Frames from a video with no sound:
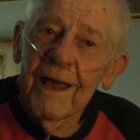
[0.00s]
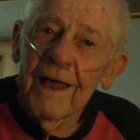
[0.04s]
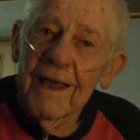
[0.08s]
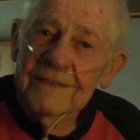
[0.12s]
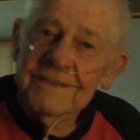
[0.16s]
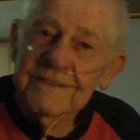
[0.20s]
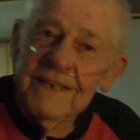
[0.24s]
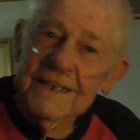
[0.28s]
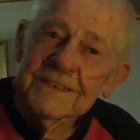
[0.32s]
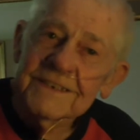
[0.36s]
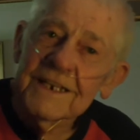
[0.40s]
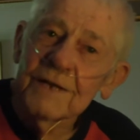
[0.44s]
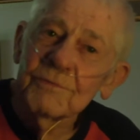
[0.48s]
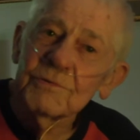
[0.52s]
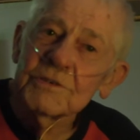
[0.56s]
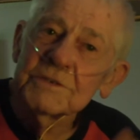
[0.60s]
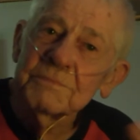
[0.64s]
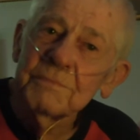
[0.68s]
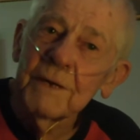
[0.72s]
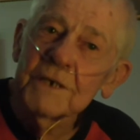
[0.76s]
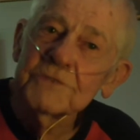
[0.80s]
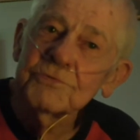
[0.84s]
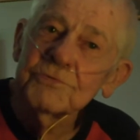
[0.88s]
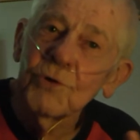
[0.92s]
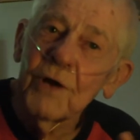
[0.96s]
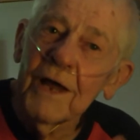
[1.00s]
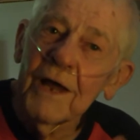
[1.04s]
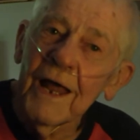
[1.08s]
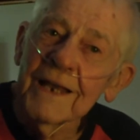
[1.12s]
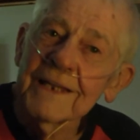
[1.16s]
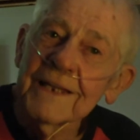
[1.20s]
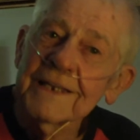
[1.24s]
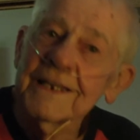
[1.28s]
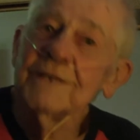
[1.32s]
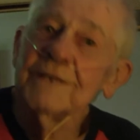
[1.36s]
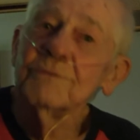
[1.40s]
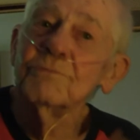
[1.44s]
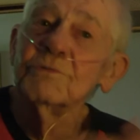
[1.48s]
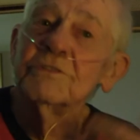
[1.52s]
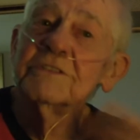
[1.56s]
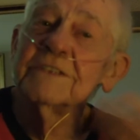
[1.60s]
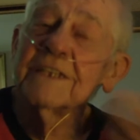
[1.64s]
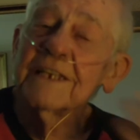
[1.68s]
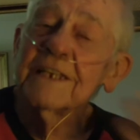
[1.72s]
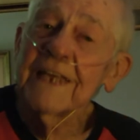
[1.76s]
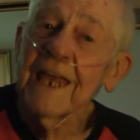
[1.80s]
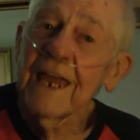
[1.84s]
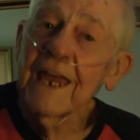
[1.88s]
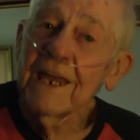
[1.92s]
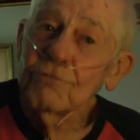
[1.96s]
as I said, was much more elegant, was
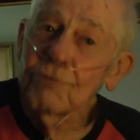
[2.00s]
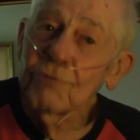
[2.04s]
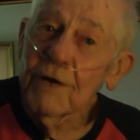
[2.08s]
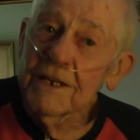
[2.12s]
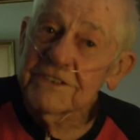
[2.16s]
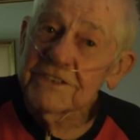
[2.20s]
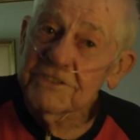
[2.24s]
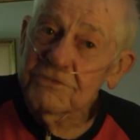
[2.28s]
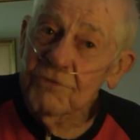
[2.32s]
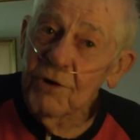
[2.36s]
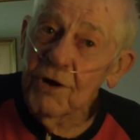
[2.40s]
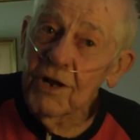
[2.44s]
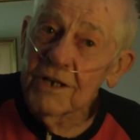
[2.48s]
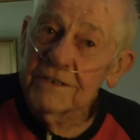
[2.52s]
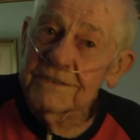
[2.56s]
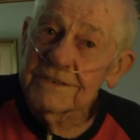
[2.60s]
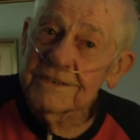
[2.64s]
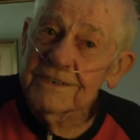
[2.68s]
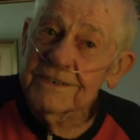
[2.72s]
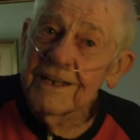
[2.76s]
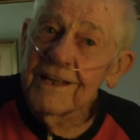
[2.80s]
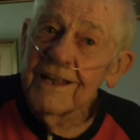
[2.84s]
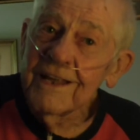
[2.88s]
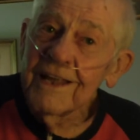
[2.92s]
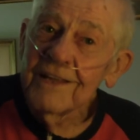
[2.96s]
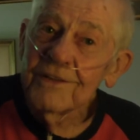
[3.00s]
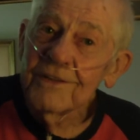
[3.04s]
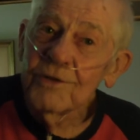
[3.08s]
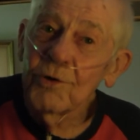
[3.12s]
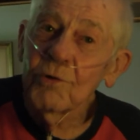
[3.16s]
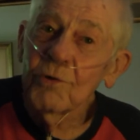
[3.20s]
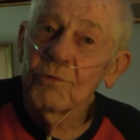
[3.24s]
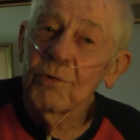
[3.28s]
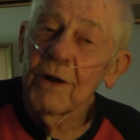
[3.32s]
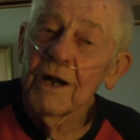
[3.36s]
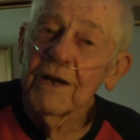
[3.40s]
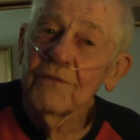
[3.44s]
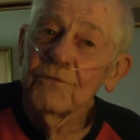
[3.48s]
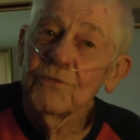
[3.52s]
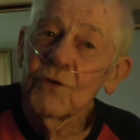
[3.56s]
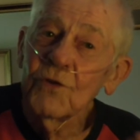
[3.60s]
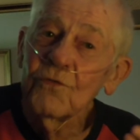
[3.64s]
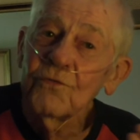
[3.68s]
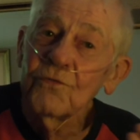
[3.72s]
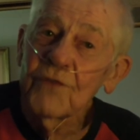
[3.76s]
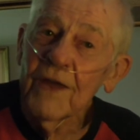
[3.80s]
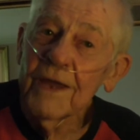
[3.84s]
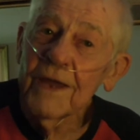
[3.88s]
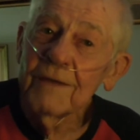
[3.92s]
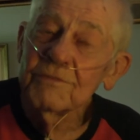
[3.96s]
the gay restaurants. There were quite a few
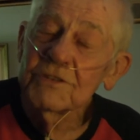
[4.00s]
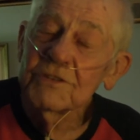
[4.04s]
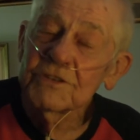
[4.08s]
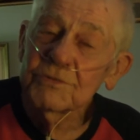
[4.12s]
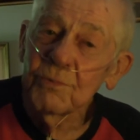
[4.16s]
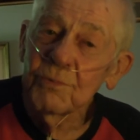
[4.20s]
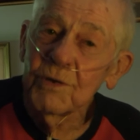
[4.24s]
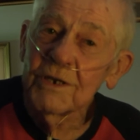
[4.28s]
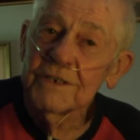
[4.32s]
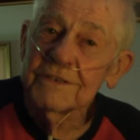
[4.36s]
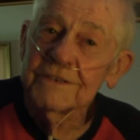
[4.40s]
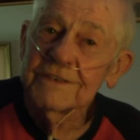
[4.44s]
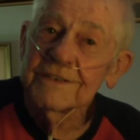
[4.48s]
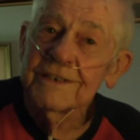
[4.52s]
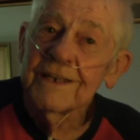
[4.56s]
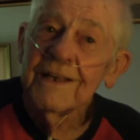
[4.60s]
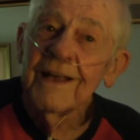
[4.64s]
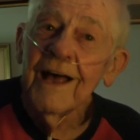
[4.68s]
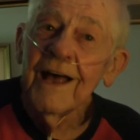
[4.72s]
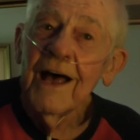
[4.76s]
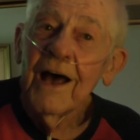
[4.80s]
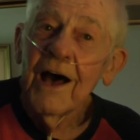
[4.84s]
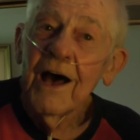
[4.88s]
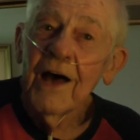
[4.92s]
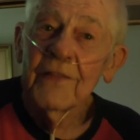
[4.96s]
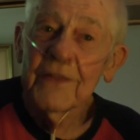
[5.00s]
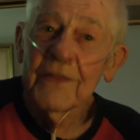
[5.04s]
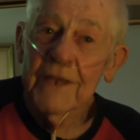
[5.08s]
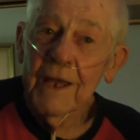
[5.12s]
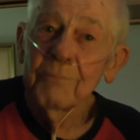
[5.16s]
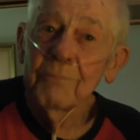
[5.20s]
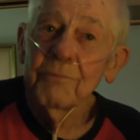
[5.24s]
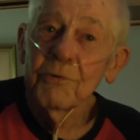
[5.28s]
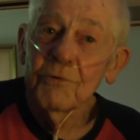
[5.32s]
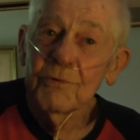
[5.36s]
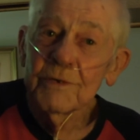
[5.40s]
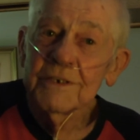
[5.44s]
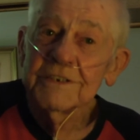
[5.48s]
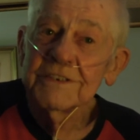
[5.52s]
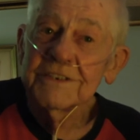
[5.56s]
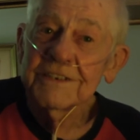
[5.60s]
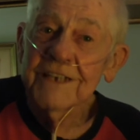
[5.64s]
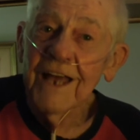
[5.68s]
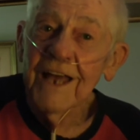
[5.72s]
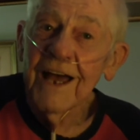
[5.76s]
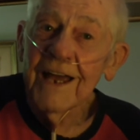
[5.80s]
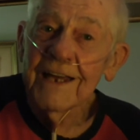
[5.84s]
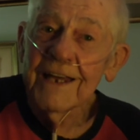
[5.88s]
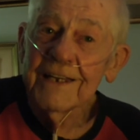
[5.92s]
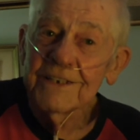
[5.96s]
famous ones on the Upper East
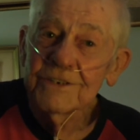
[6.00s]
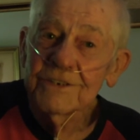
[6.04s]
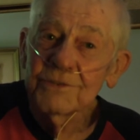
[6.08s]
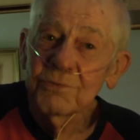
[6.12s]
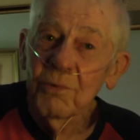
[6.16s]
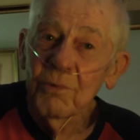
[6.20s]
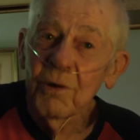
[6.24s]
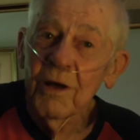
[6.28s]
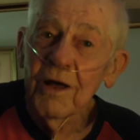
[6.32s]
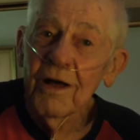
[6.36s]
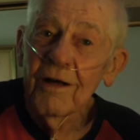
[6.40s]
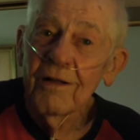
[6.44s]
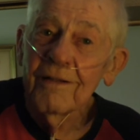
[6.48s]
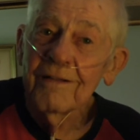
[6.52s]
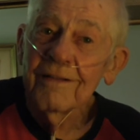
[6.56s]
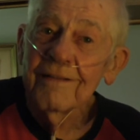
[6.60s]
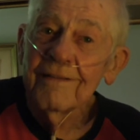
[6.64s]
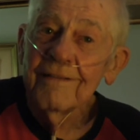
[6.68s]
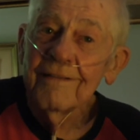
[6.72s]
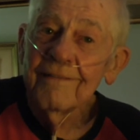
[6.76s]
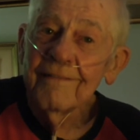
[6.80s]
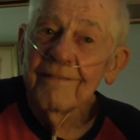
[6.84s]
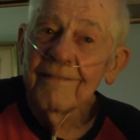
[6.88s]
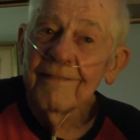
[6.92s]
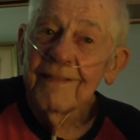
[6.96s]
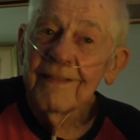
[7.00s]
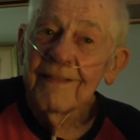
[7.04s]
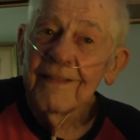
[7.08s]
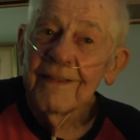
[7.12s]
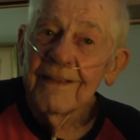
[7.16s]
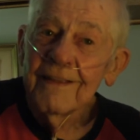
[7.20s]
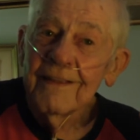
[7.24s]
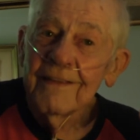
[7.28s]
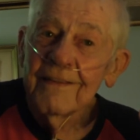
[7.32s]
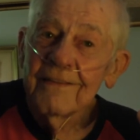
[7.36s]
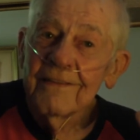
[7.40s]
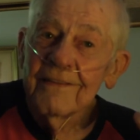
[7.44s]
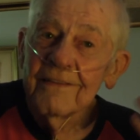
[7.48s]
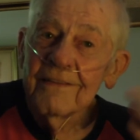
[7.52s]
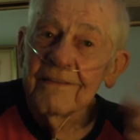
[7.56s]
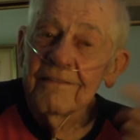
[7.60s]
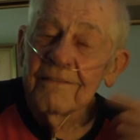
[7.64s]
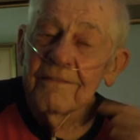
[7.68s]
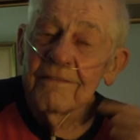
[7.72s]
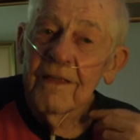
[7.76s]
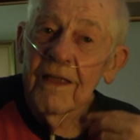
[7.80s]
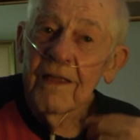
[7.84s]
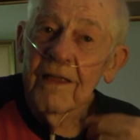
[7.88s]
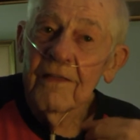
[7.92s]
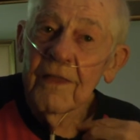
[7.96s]
Side as well.
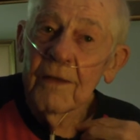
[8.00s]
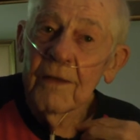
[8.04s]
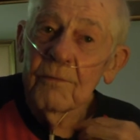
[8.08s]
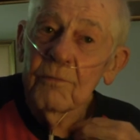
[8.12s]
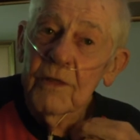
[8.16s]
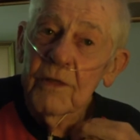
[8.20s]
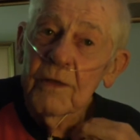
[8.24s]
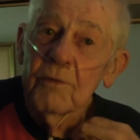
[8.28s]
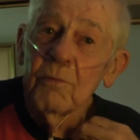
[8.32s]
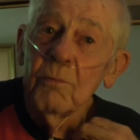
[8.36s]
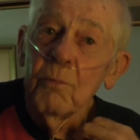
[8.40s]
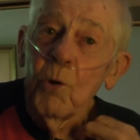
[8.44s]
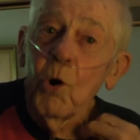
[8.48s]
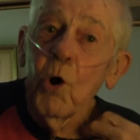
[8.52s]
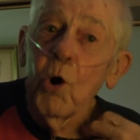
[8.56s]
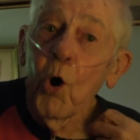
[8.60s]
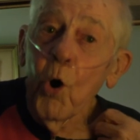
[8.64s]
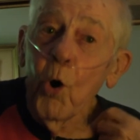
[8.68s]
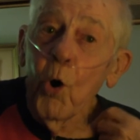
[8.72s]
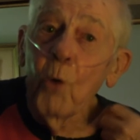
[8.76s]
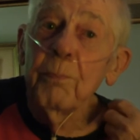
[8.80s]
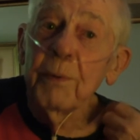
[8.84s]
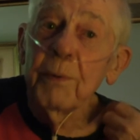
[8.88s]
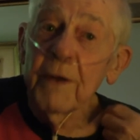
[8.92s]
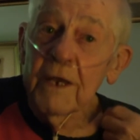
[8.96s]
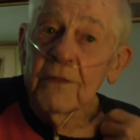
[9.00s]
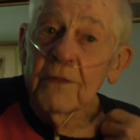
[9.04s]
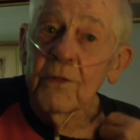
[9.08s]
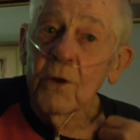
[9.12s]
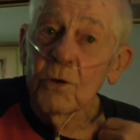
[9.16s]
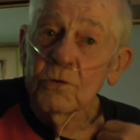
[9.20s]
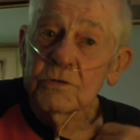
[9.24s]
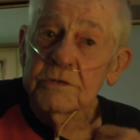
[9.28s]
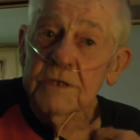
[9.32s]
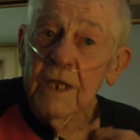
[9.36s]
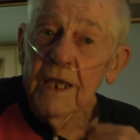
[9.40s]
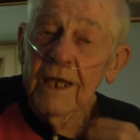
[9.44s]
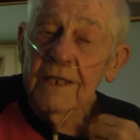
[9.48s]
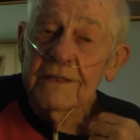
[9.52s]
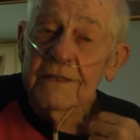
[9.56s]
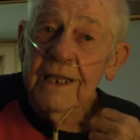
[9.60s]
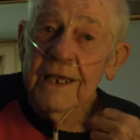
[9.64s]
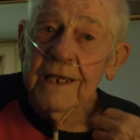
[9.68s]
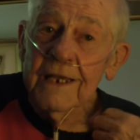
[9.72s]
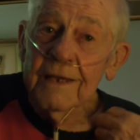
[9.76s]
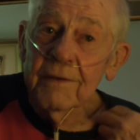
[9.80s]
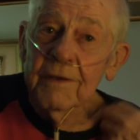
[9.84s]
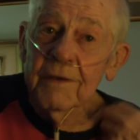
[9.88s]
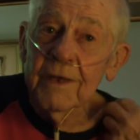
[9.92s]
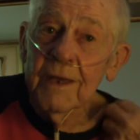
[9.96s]
And they, they were more open in those days.
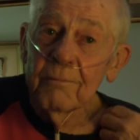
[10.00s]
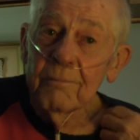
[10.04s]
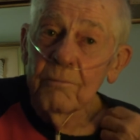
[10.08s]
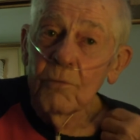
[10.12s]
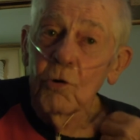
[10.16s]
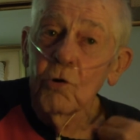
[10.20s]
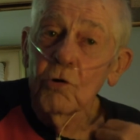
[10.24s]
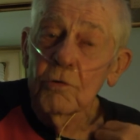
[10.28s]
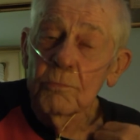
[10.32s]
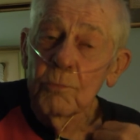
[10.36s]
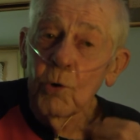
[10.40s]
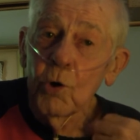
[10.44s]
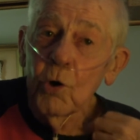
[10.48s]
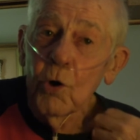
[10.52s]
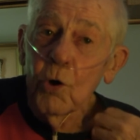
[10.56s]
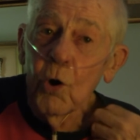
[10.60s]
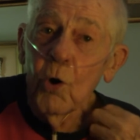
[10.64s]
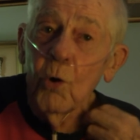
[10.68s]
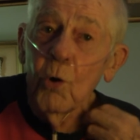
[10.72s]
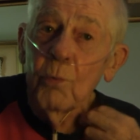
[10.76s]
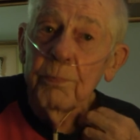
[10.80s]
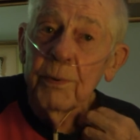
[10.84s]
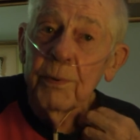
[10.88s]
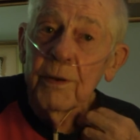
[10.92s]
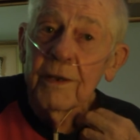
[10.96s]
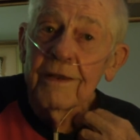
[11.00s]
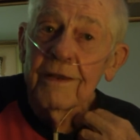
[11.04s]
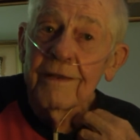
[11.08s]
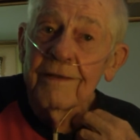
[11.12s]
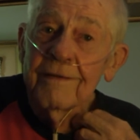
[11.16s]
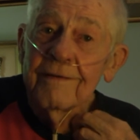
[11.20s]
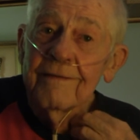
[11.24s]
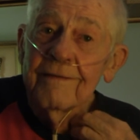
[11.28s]
They could get more and more open.